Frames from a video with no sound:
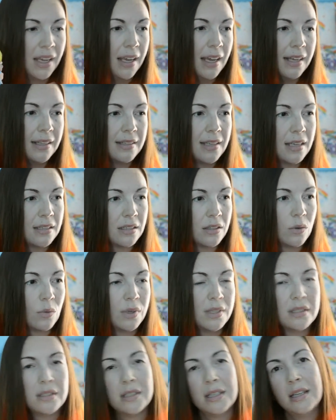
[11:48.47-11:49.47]
It says the
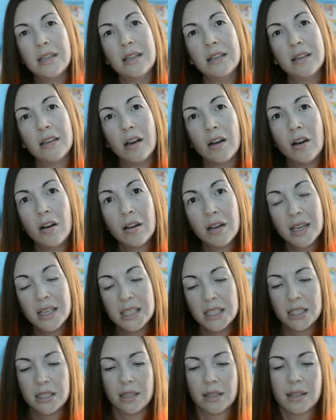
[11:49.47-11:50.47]
ones in
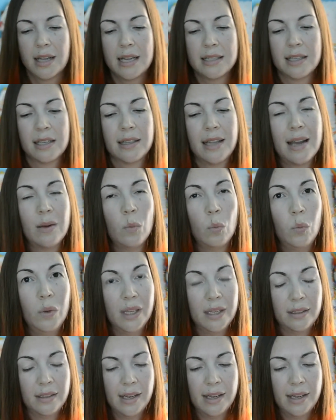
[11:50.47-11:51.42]
August, the classic line will,